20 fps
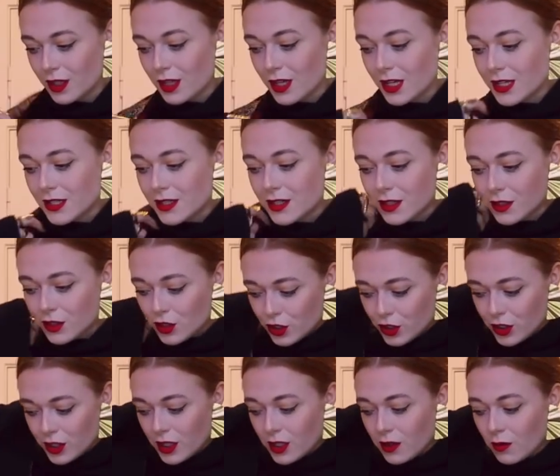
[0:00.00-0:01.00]
Isn't
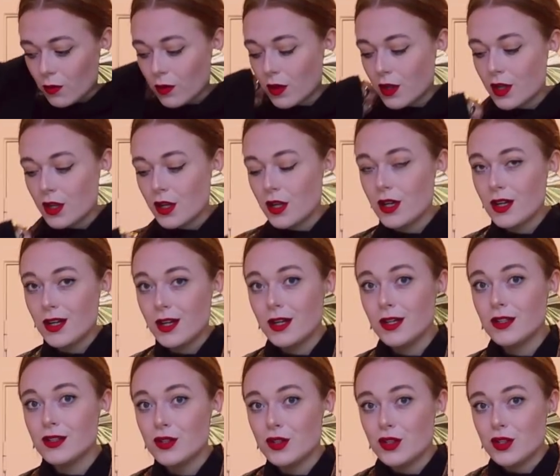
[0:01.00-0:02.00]
she
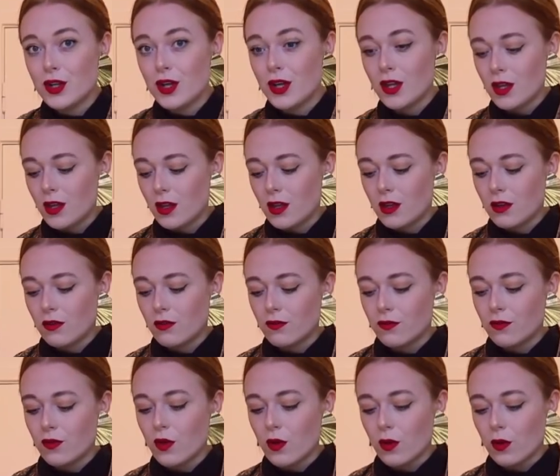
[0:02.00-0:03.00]

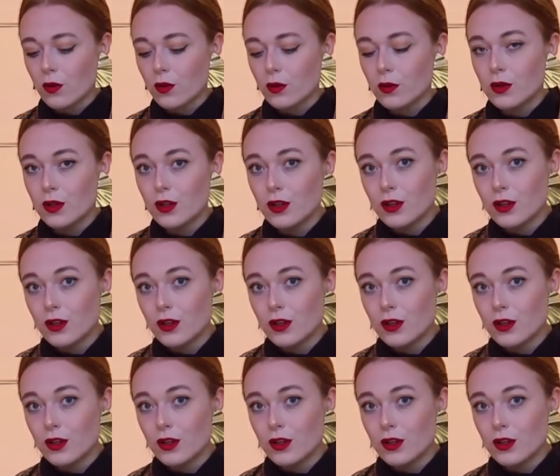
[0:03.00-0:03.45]
wonderful?